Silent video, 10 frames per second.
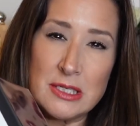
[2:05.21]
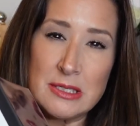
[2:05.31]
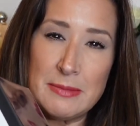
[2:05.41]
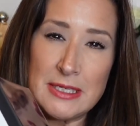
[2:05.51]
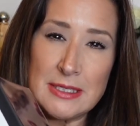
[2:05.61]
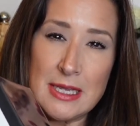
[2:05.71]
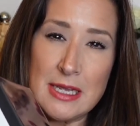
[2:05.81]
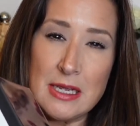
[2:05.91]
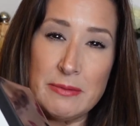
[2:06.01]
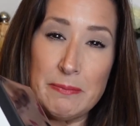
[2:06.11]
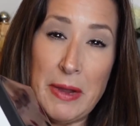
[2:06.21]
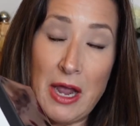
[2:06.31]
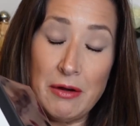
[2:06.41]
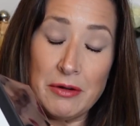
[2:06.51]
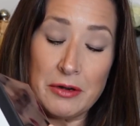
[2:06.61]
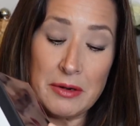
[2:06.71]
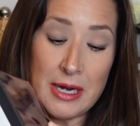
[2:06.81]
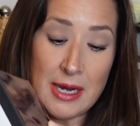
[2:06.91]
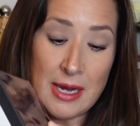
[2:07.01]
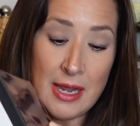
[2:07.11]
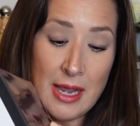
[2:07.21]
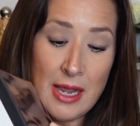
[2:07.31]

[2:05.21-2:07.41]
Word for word: it's musky, powdery,